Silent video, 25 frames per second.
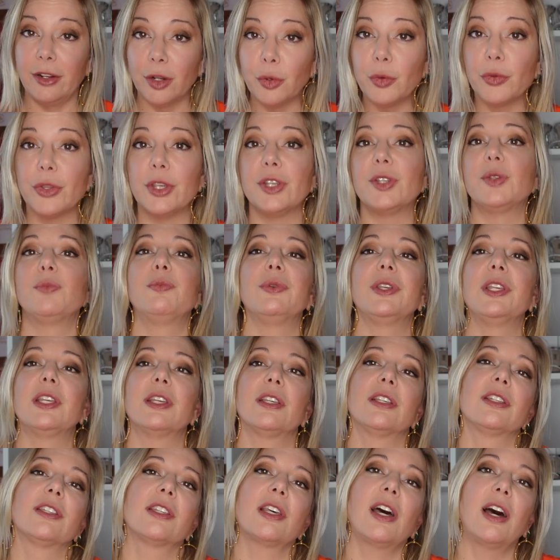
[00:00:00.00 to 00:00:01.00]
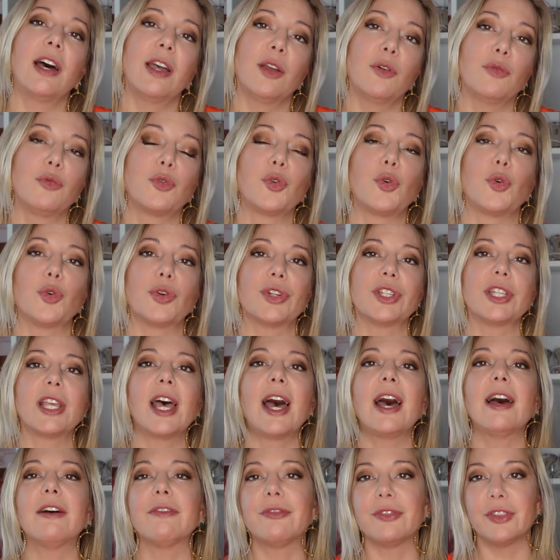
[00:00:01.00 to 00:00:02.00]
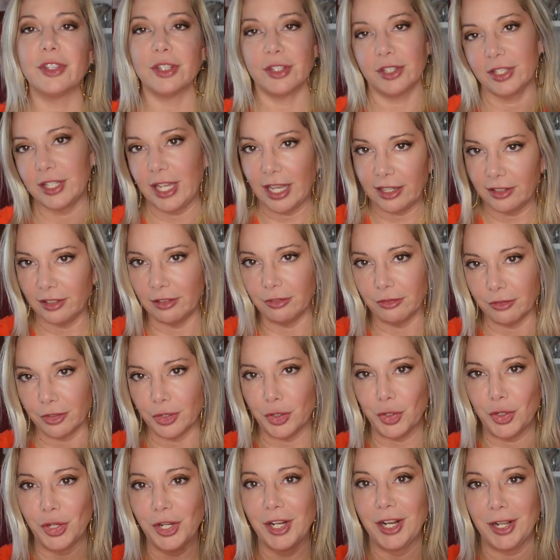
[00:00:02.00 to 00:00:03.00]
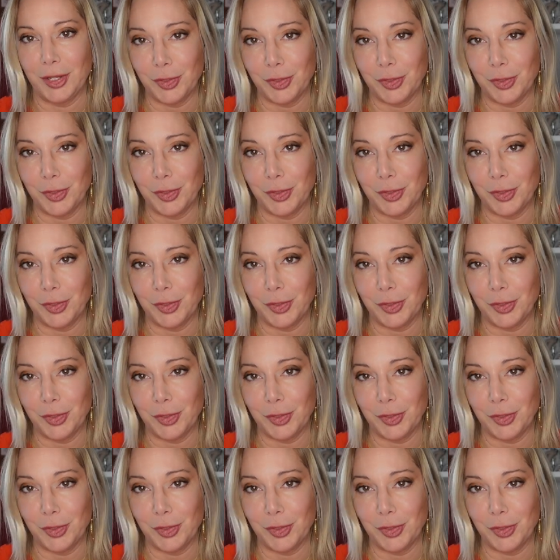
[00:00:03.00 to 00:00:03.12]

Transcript: I know this because I of course have the satin version